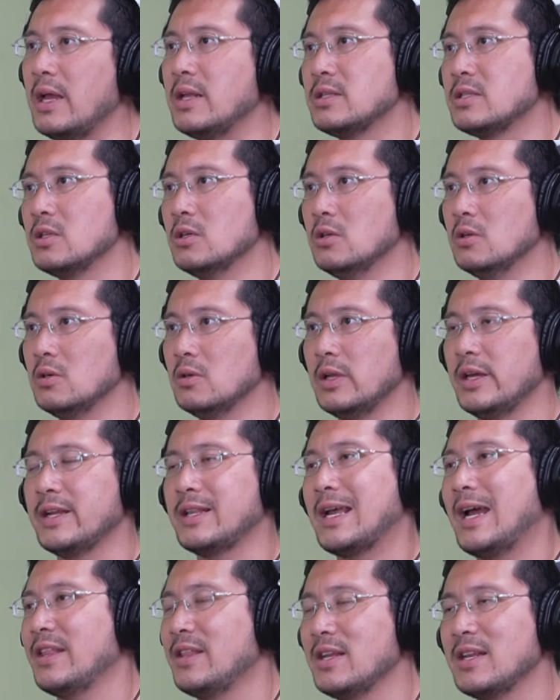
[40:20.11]
And so,
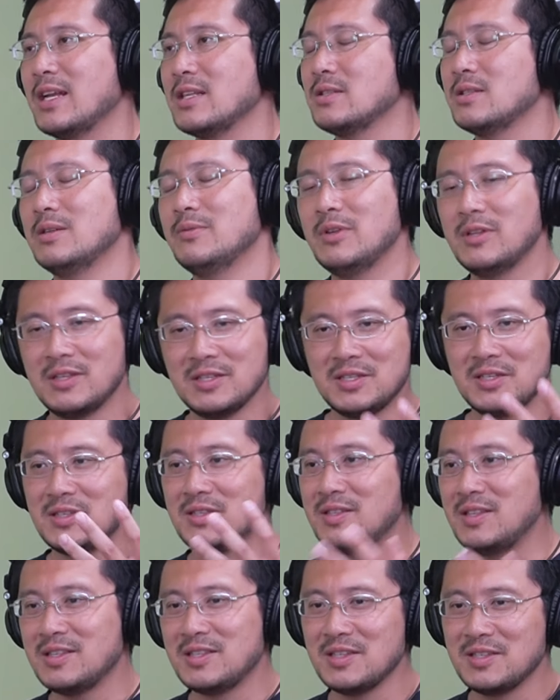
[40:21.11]
like that, I think that's. I mean, this
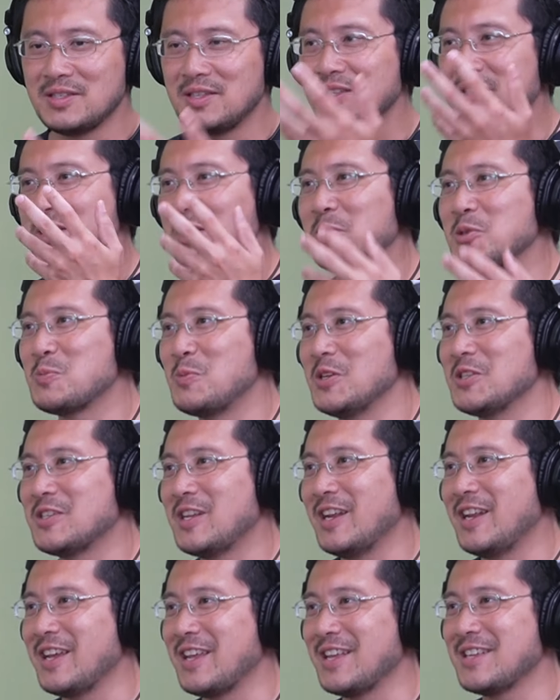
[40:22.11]
is this is the sales
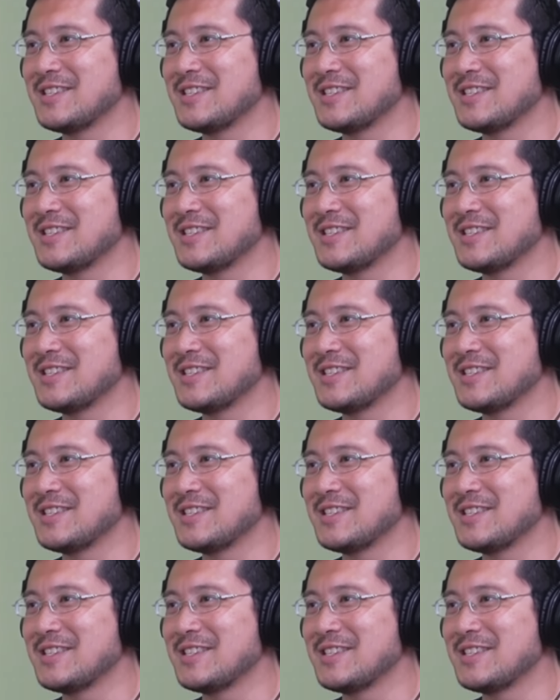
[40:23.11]
pitch that I